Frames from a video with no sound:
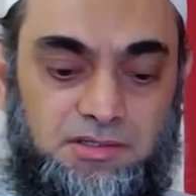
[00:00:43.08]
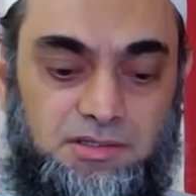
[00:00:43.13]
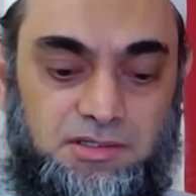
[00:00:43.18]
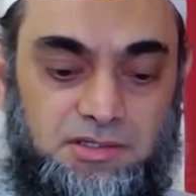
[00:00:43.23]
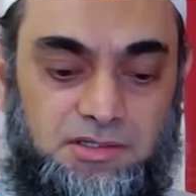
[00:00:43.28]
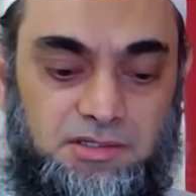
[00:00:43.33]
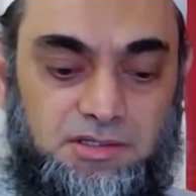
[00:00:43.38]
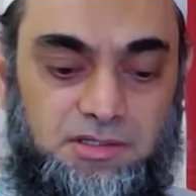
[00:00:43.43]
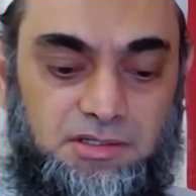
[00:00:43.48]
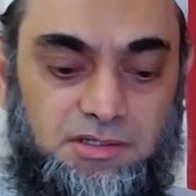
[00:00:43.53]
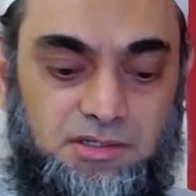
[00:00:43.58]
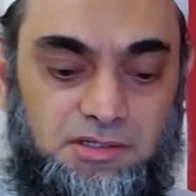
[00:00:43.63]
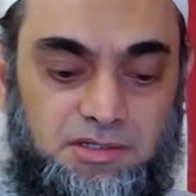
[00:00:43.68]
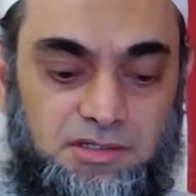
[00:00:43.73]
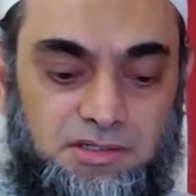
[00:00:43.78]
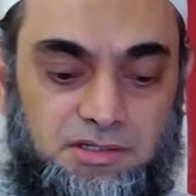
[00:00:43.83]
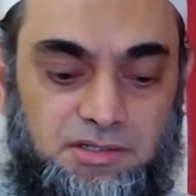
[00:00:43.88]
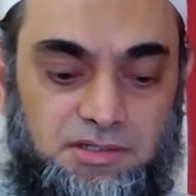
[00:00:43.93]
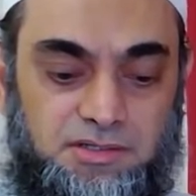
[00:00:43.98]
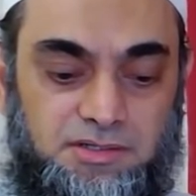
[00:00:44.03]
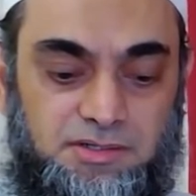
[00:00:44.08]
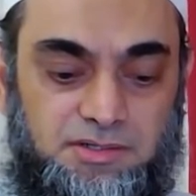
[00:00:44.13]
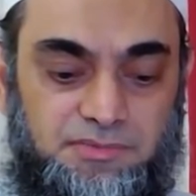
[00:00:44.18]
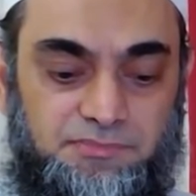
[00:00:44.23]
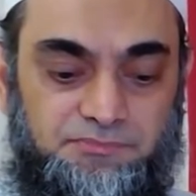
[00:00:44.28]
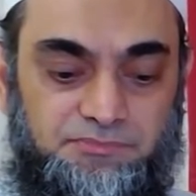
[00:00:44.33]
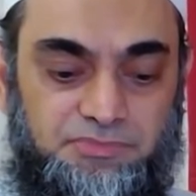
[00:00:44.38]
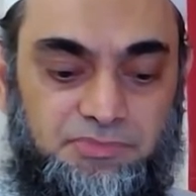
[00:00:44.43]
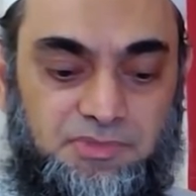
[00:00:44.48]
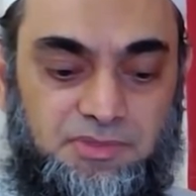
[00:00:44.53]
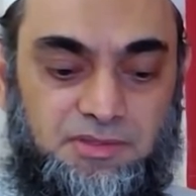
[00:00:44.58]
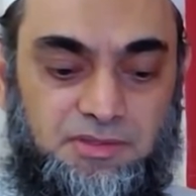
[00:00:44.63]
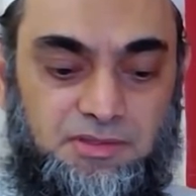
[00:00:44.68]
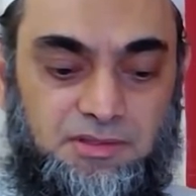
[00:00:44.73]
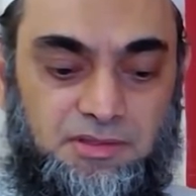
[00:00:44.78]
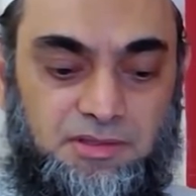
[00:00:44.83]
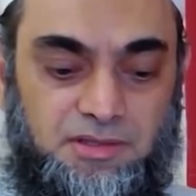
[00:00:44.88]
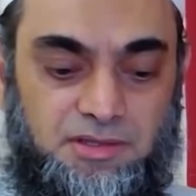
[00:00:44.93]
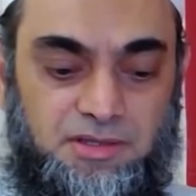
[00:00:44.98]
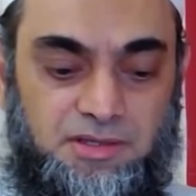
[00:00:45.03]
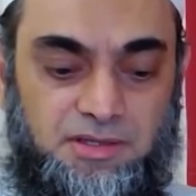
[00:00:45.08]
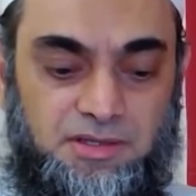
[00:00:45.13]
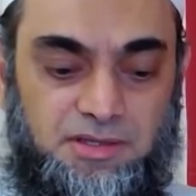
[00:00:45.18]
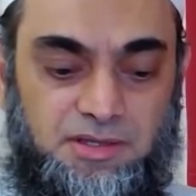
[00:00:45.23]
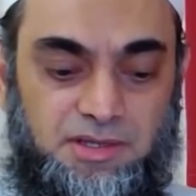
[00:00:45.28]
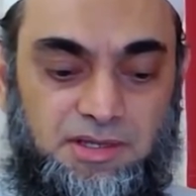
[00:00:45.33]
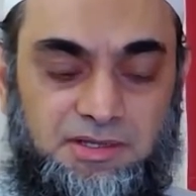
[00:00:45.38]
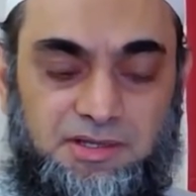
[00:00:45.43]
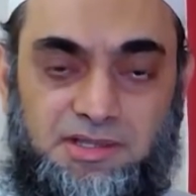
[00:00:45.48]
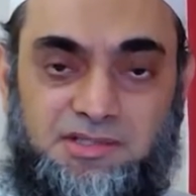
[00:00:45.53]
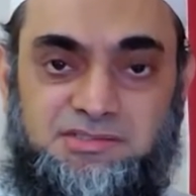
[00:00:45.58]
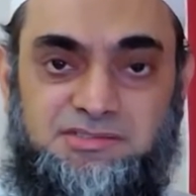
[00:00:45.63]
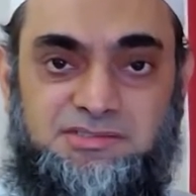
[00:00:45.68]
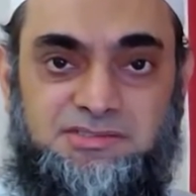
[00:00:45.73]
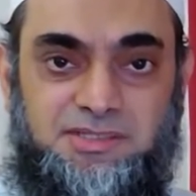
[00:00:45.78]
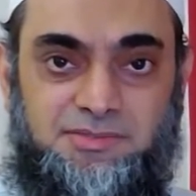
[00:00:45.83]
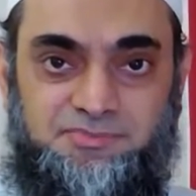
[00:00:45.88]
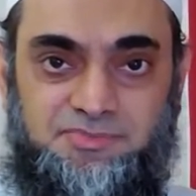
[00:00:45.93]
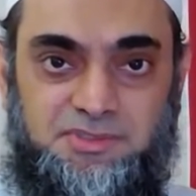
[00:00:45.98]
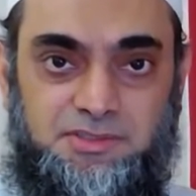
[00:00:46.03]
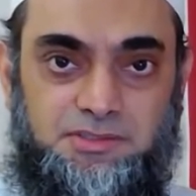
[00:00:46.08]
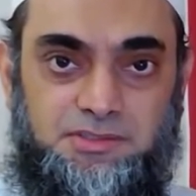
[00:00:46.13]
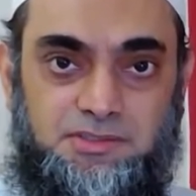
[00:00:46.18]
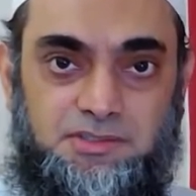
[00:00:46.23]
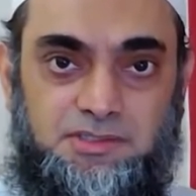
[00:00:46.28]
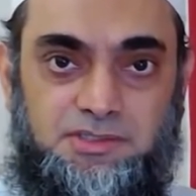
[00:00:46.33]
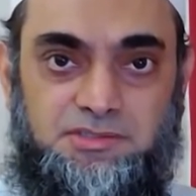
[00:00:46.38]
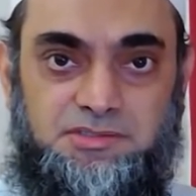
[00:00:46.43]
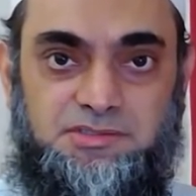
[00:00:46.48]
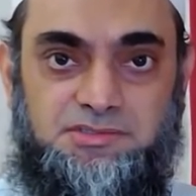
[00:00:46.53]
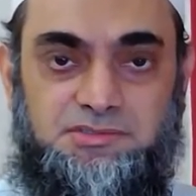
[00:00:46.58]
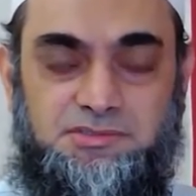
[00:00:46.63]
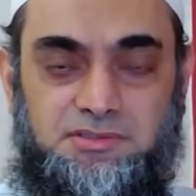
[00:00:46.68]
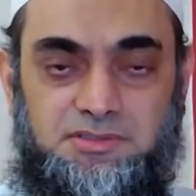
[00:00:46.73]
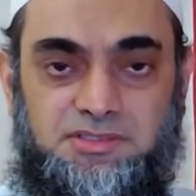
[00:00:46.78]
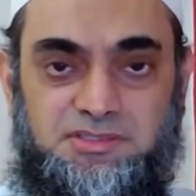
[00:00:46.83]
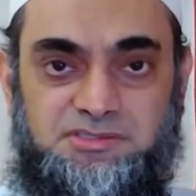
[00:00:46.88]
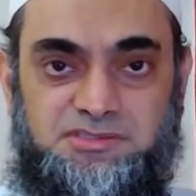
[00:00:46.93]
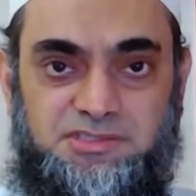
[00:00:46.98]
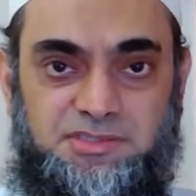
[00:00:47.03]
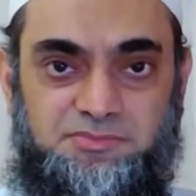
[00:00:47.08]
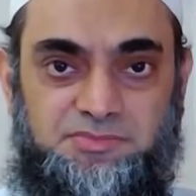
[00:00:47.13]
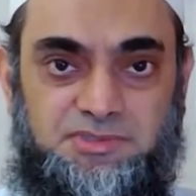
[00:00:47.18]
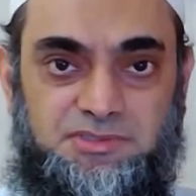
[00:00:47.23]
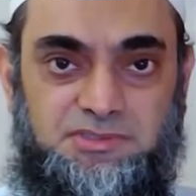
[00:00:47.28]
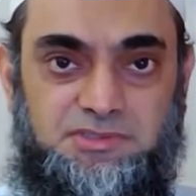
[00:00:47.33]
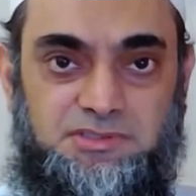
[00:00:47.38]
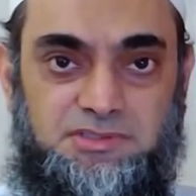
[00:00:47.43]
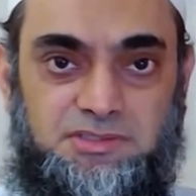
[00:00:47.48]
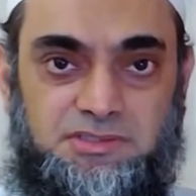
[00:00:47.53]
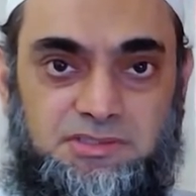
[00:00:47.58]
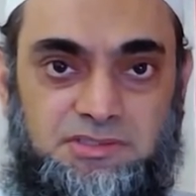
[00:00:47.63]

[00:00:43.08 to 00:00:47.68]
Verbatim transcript: uh, uh, unaccepted. It is not accepted.